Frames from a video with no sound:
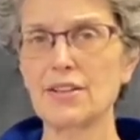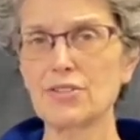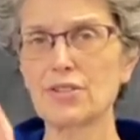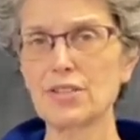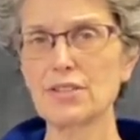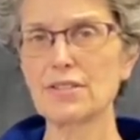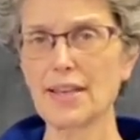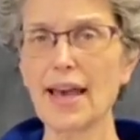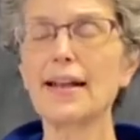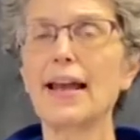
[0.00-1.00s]
So this
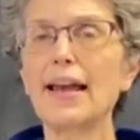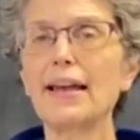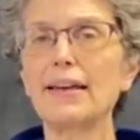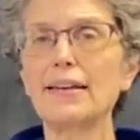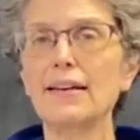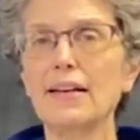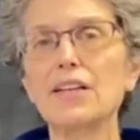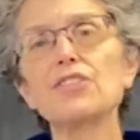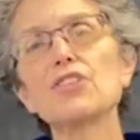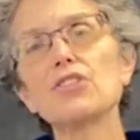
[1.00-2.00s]
cat A
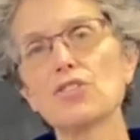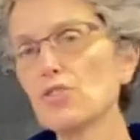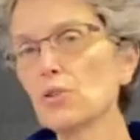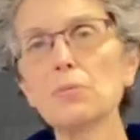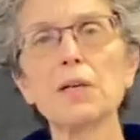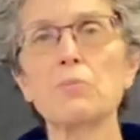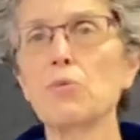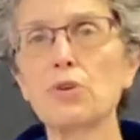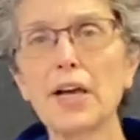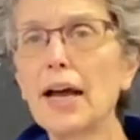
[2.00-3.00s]
is consuming
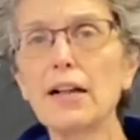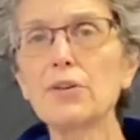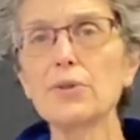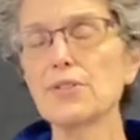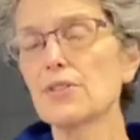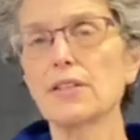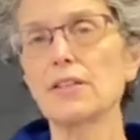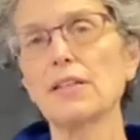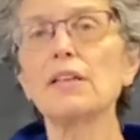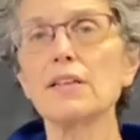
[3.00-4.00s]
more calories than he
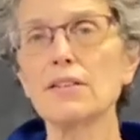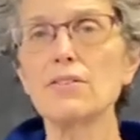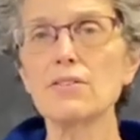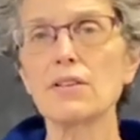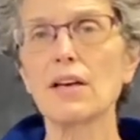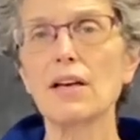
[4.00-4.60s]
needs